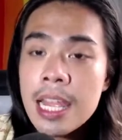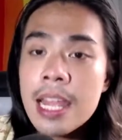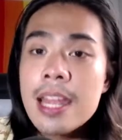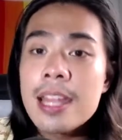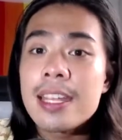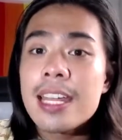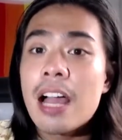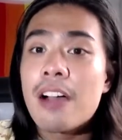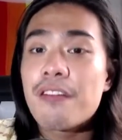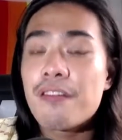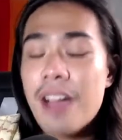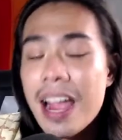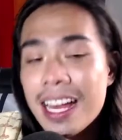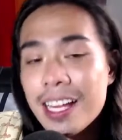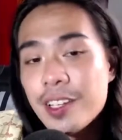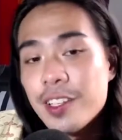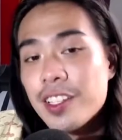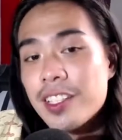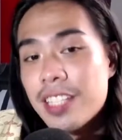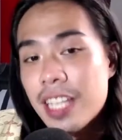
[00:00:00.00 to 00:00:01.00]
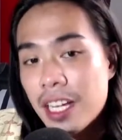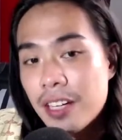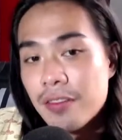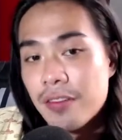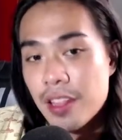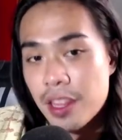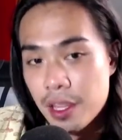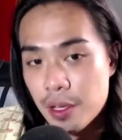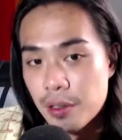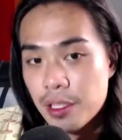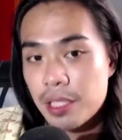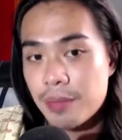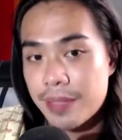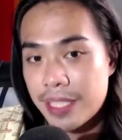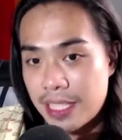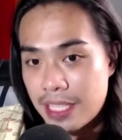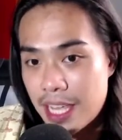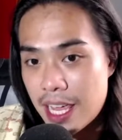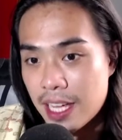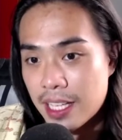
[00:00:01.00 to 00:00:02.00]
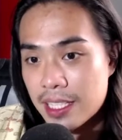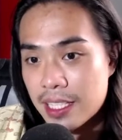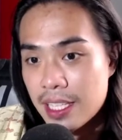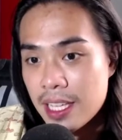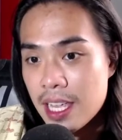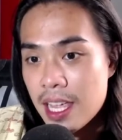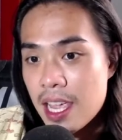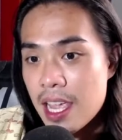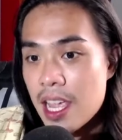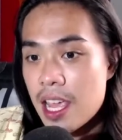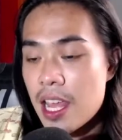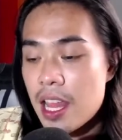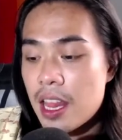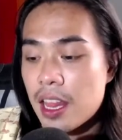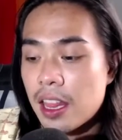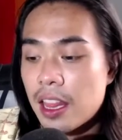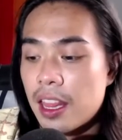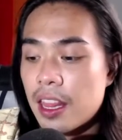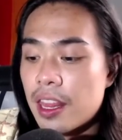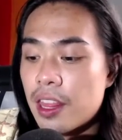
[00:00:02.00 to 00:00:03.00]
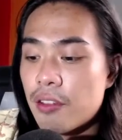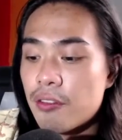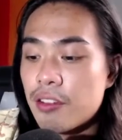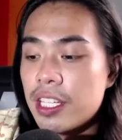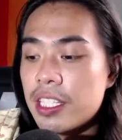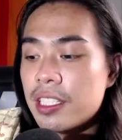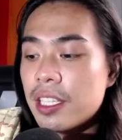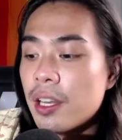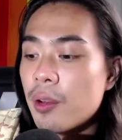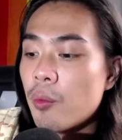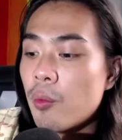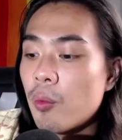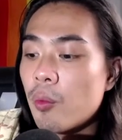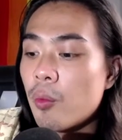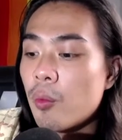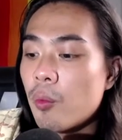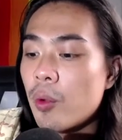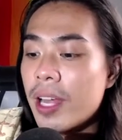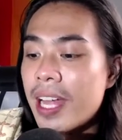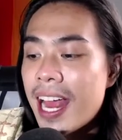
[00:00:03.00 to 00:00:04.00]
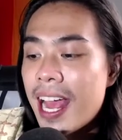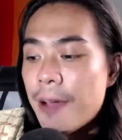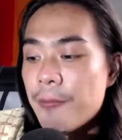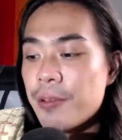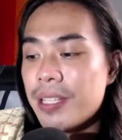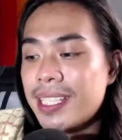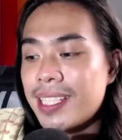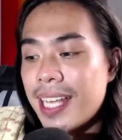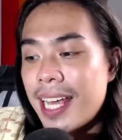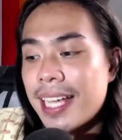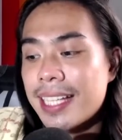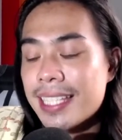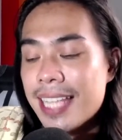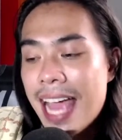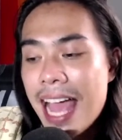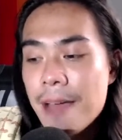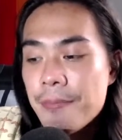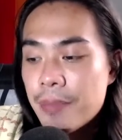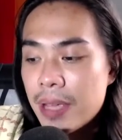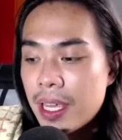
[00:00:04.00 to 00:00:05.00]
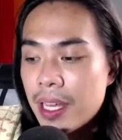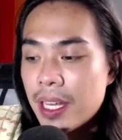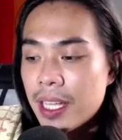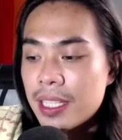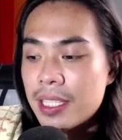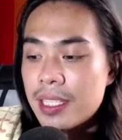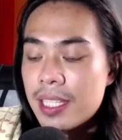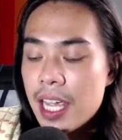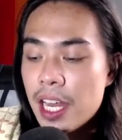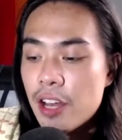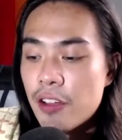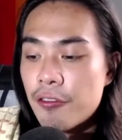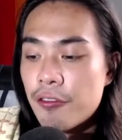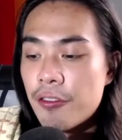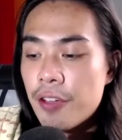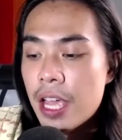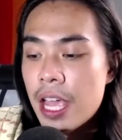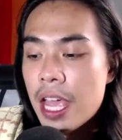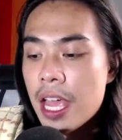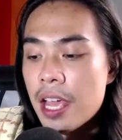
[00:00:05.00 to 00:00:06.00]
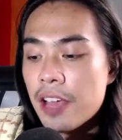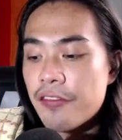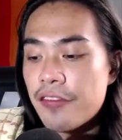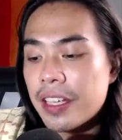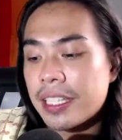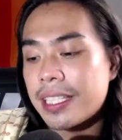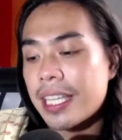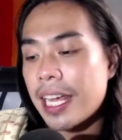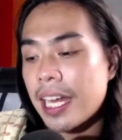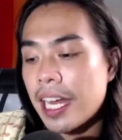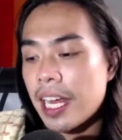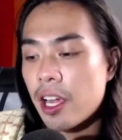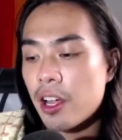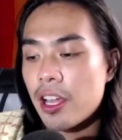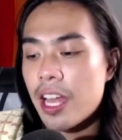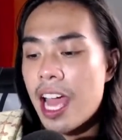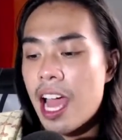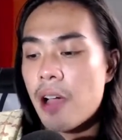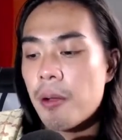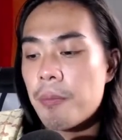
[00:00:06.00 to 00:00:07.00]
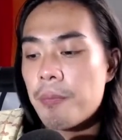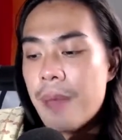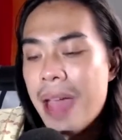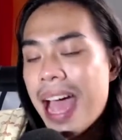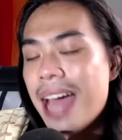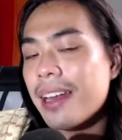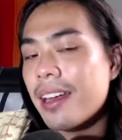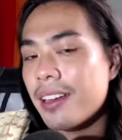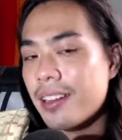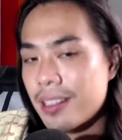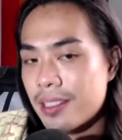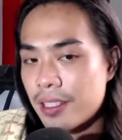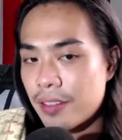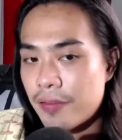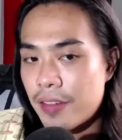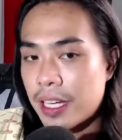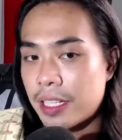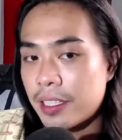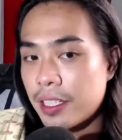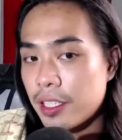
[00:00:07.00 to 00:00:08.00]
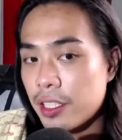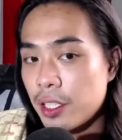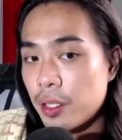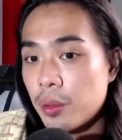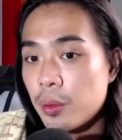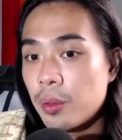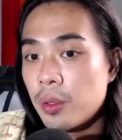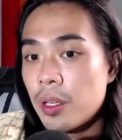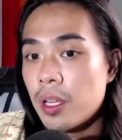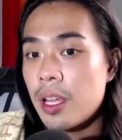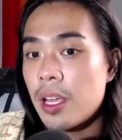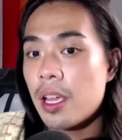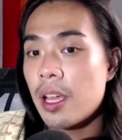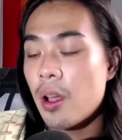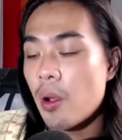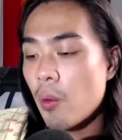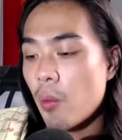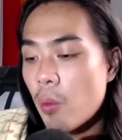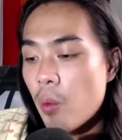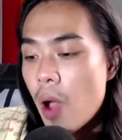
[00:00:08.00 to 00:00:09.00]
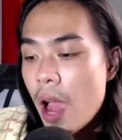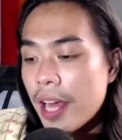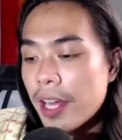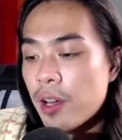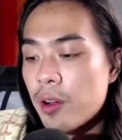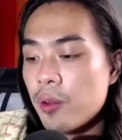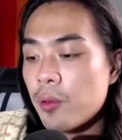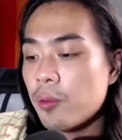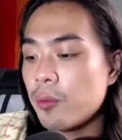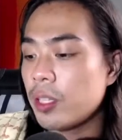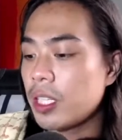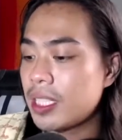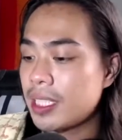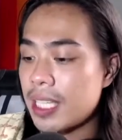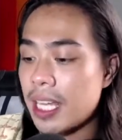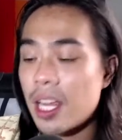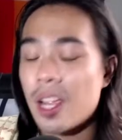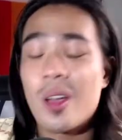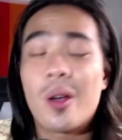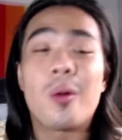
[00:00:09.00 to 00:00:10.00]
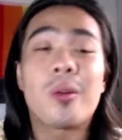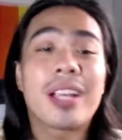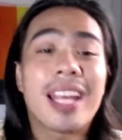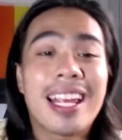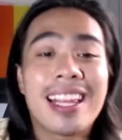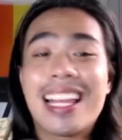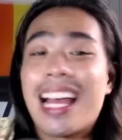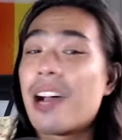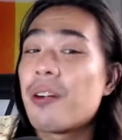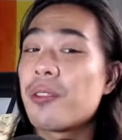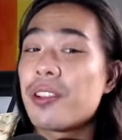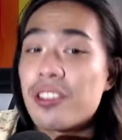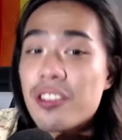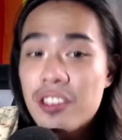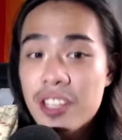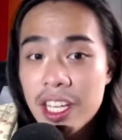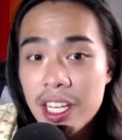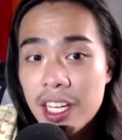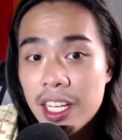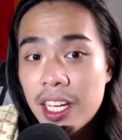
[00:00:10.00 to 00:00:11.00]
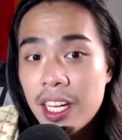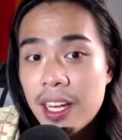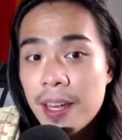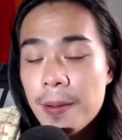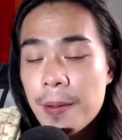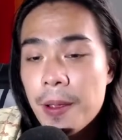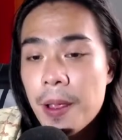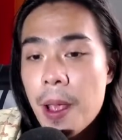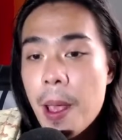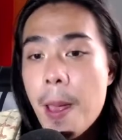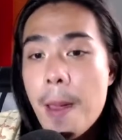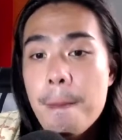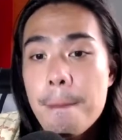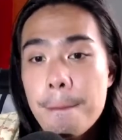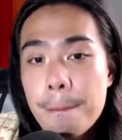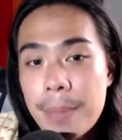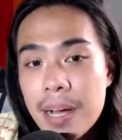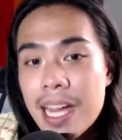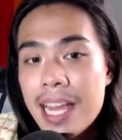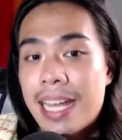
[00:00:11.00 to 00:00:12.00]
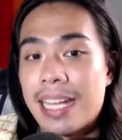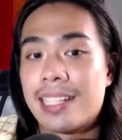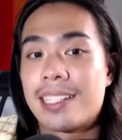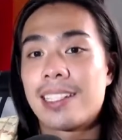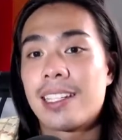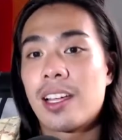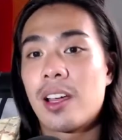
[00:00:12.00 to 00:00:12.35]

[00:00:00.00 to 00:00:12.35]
Now find yourself in those mistakes. The reason when mistakes happen, instead of fixating on how bad it has affected you, why don't we say, okay, that was shitty, but